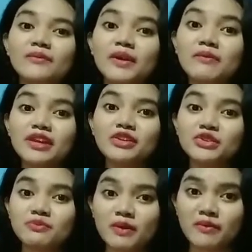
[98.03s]
Maybe
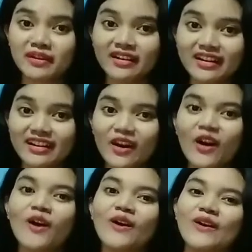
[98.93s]
newspaper?
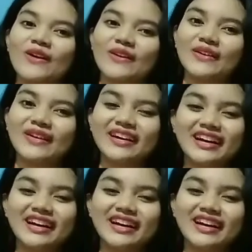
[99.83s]
Oh.